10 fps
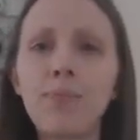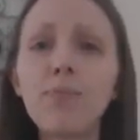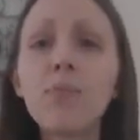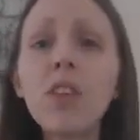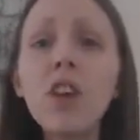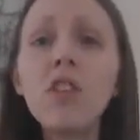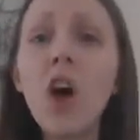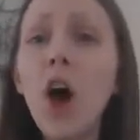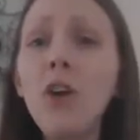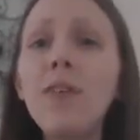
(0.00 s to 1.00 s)
So
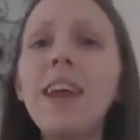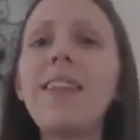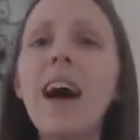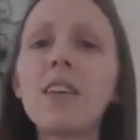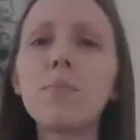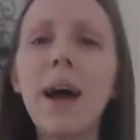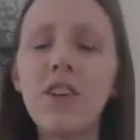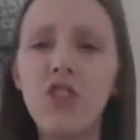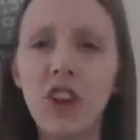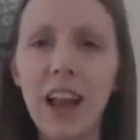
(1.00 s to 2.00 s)
hopefully that's managed to
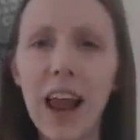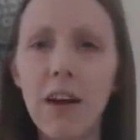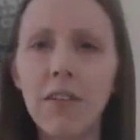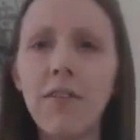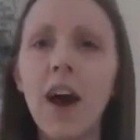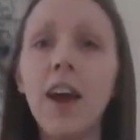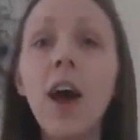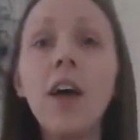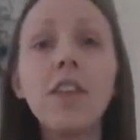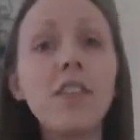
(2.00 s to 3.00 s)
clarify
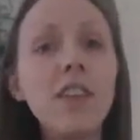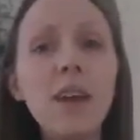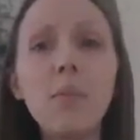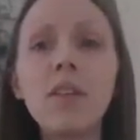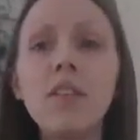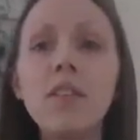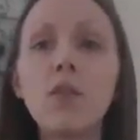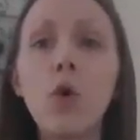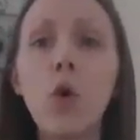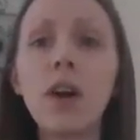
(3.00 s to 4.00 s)
the CIMA
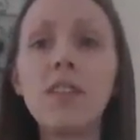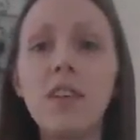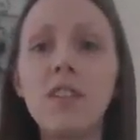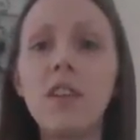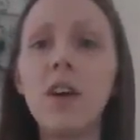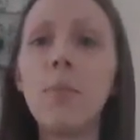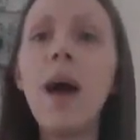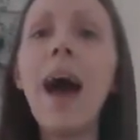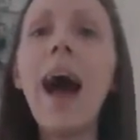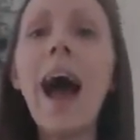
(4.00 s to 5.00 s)
scoring system,
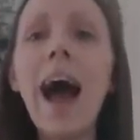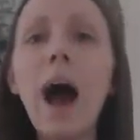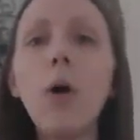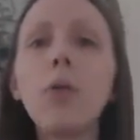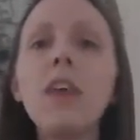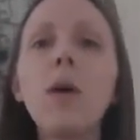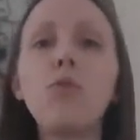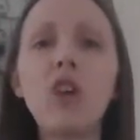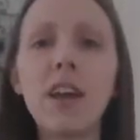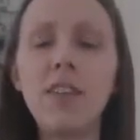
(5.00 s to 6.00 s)
how the
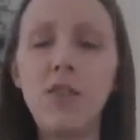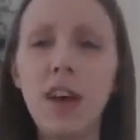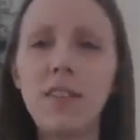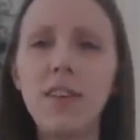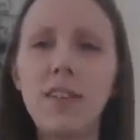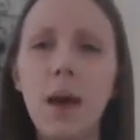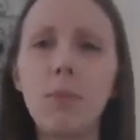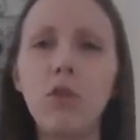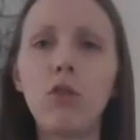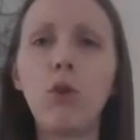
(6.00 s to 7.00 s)
objective test exam is
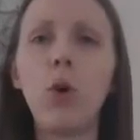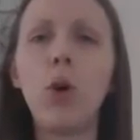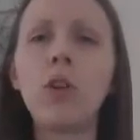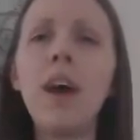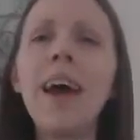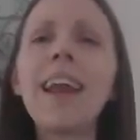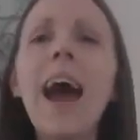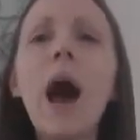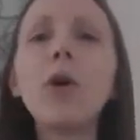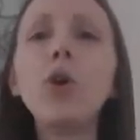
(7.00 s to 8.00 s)
scored, and how
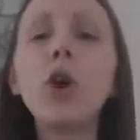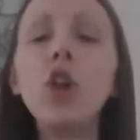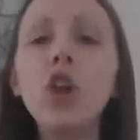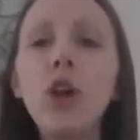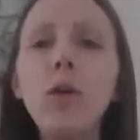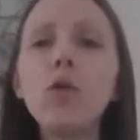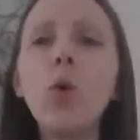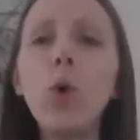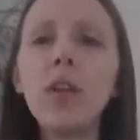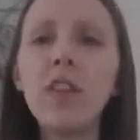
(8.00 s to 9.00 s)
you can use all
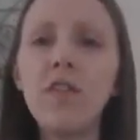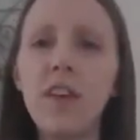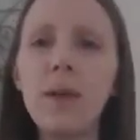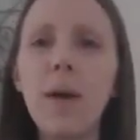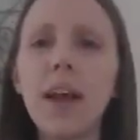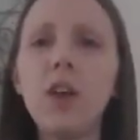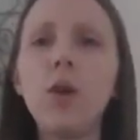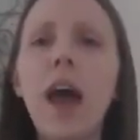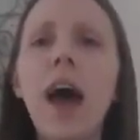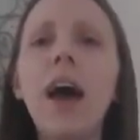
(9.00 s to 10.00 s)
of the feedback you
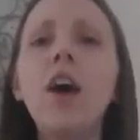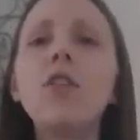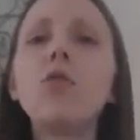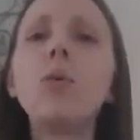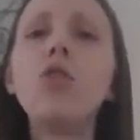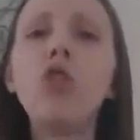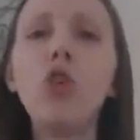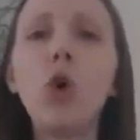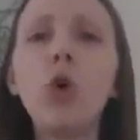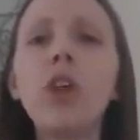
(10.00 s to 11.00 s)
get to ensure
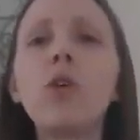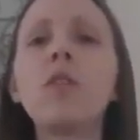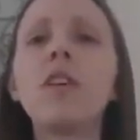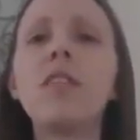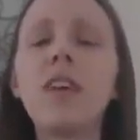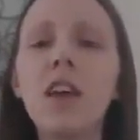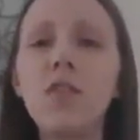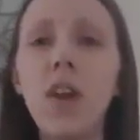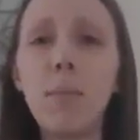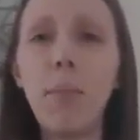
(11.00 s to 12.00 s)
that you're successful
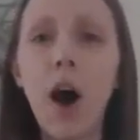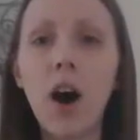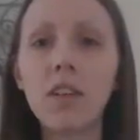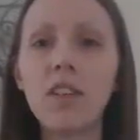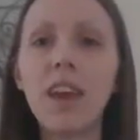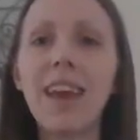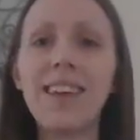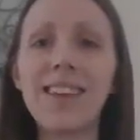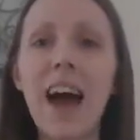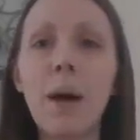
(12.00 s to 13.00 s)
in passing
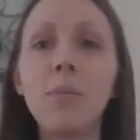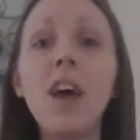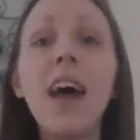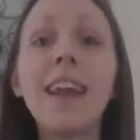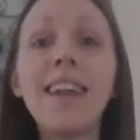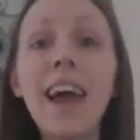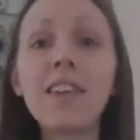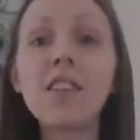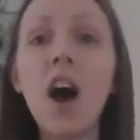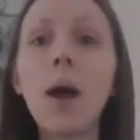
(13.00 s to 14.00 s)
exams next
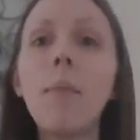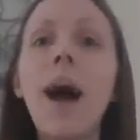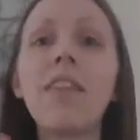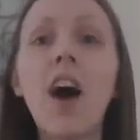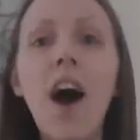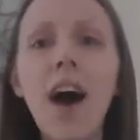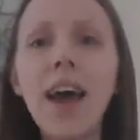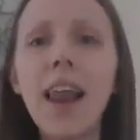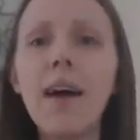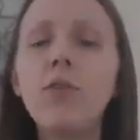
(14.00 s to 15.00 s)
time at the higher levels